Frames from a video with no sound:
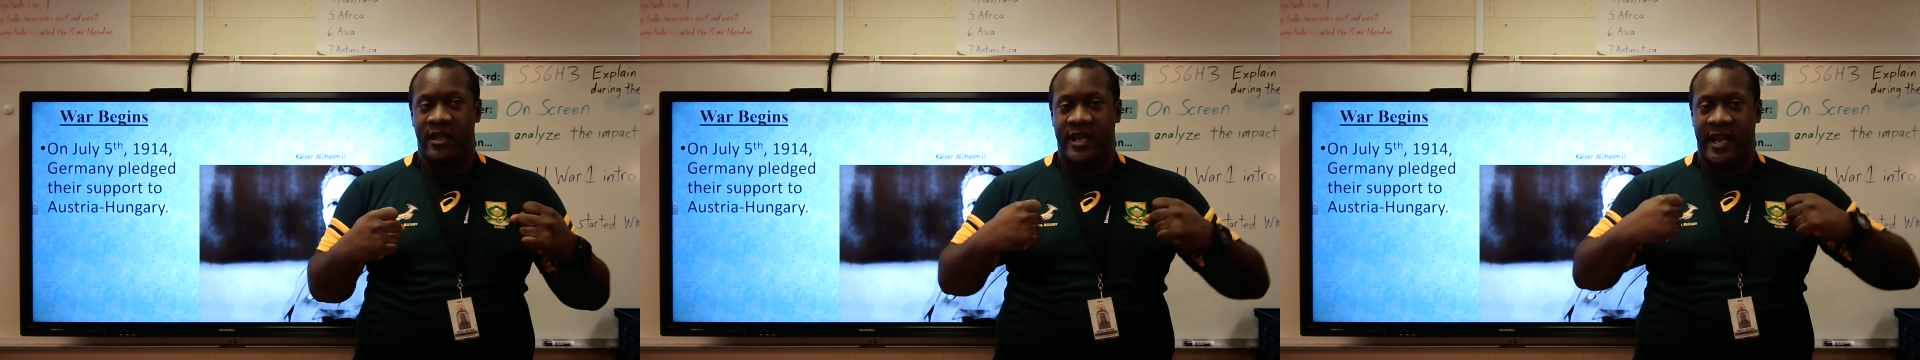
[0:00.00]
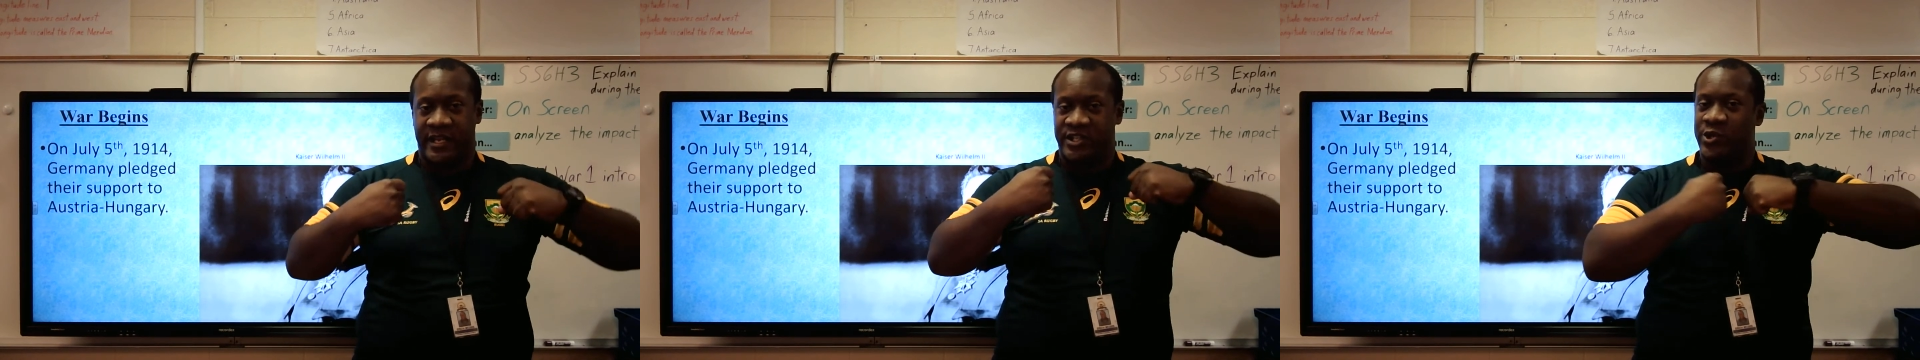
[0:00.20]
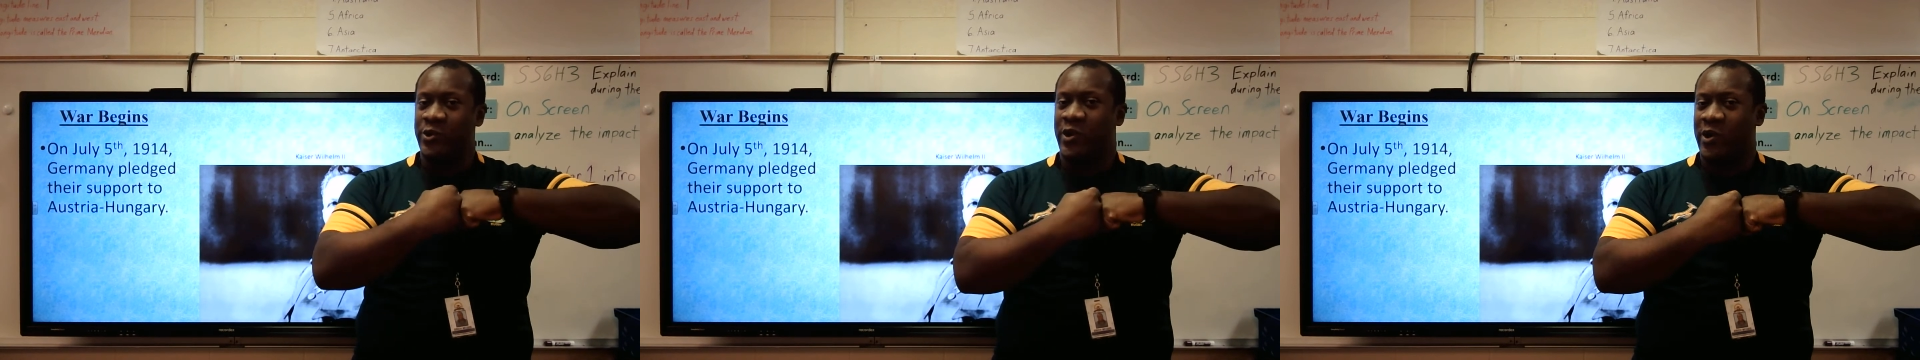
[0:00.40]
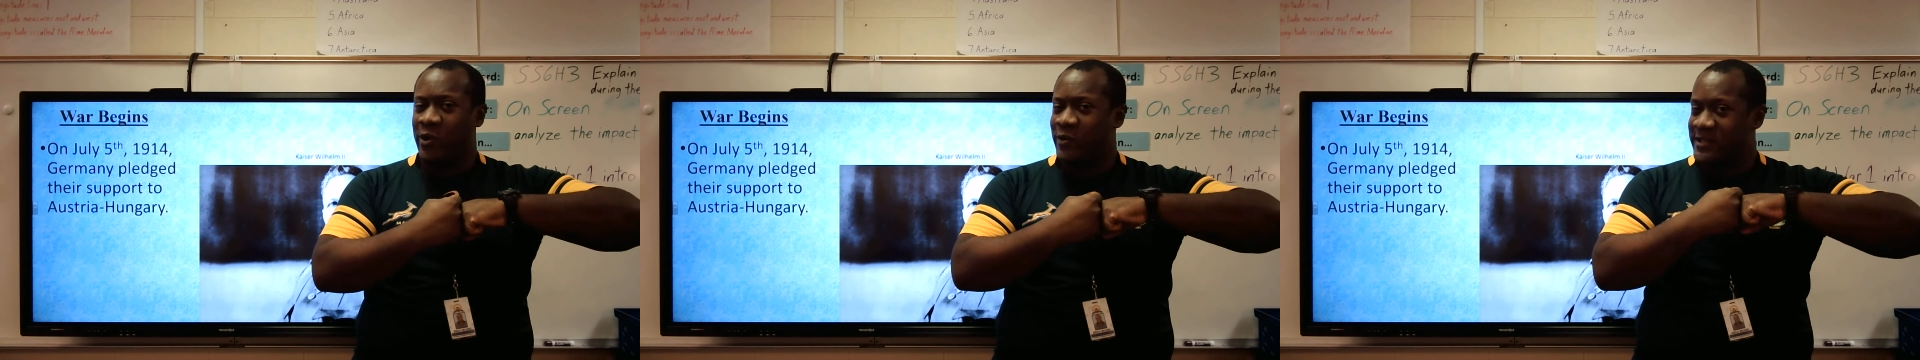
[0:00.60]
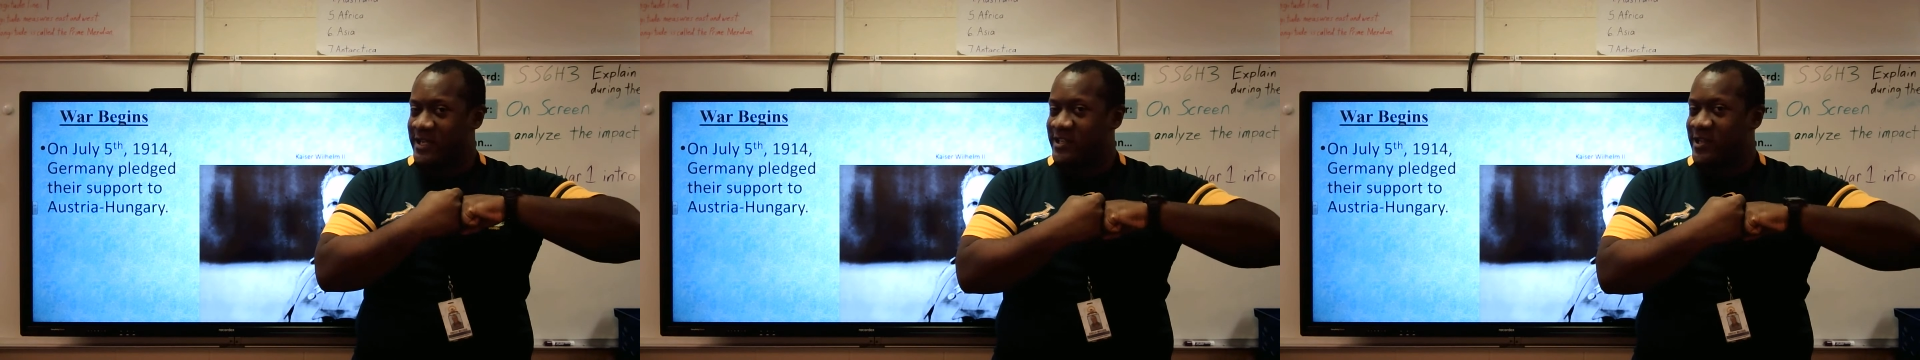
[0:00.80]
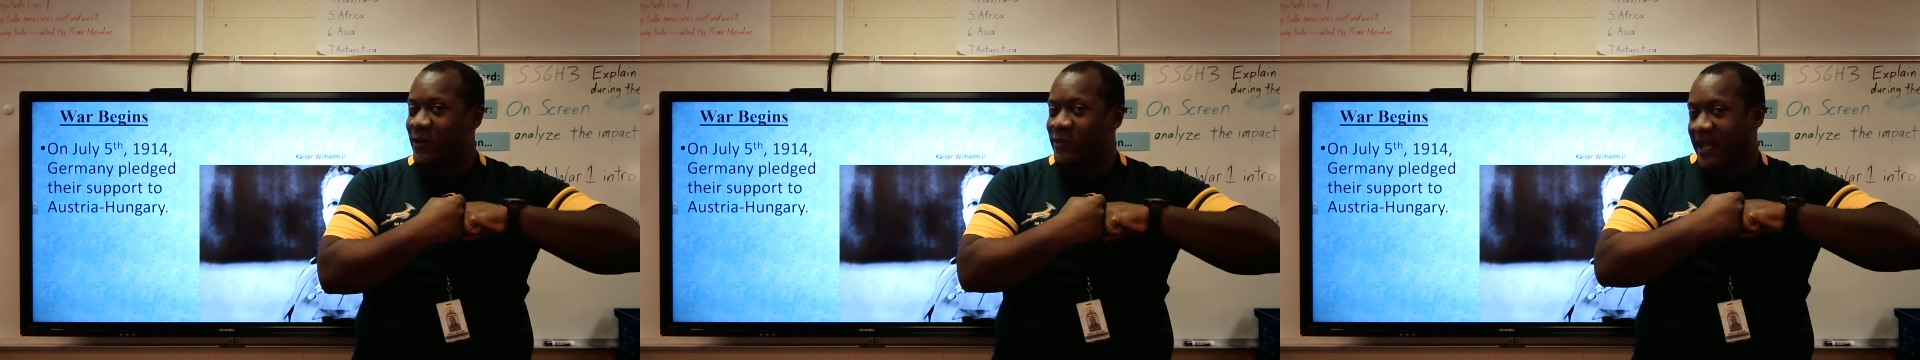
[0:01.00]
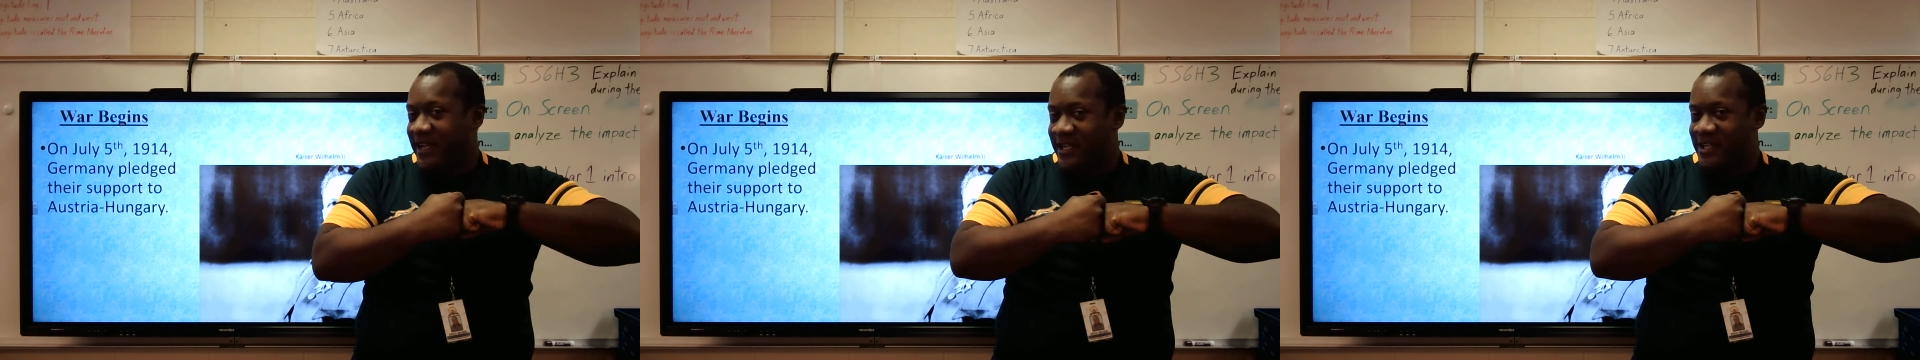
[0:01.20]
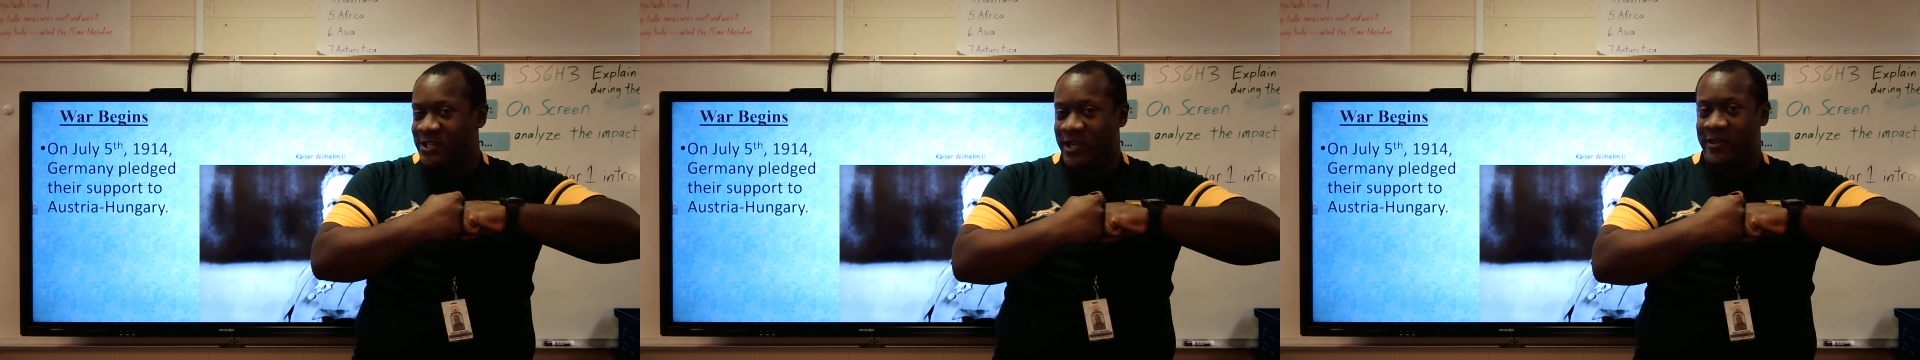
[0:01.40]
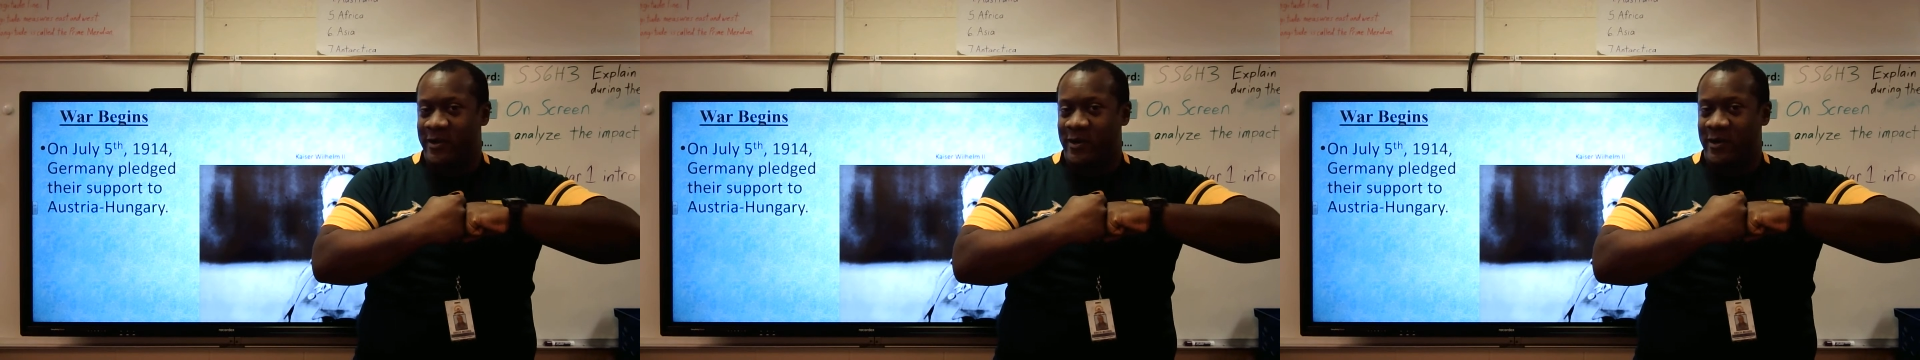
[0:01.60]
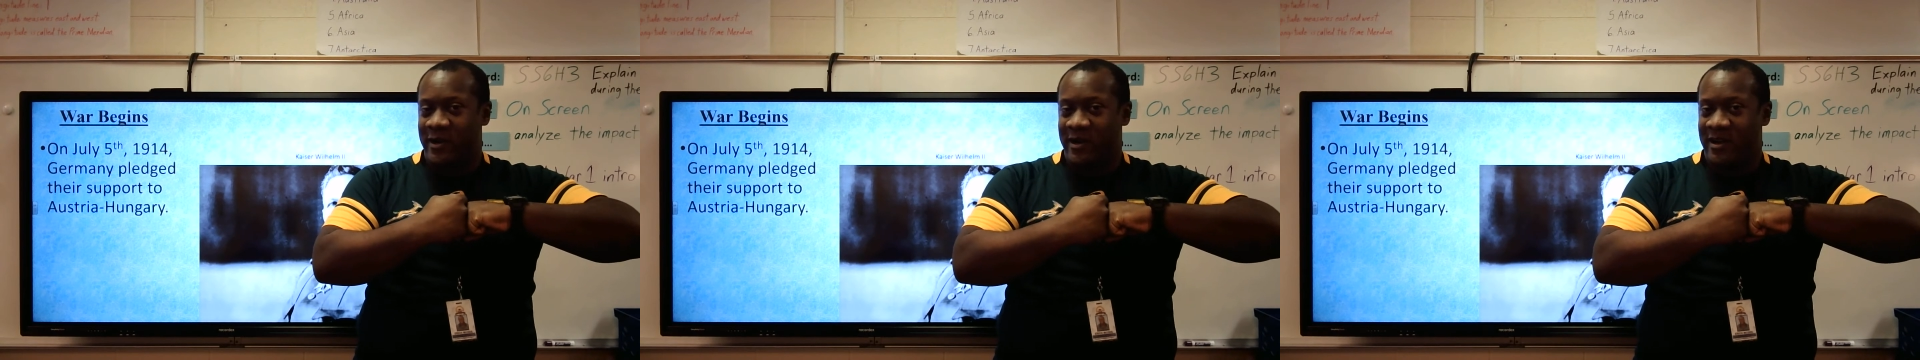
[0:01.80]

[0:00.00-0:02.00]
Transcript: you got two girls that don't like each other.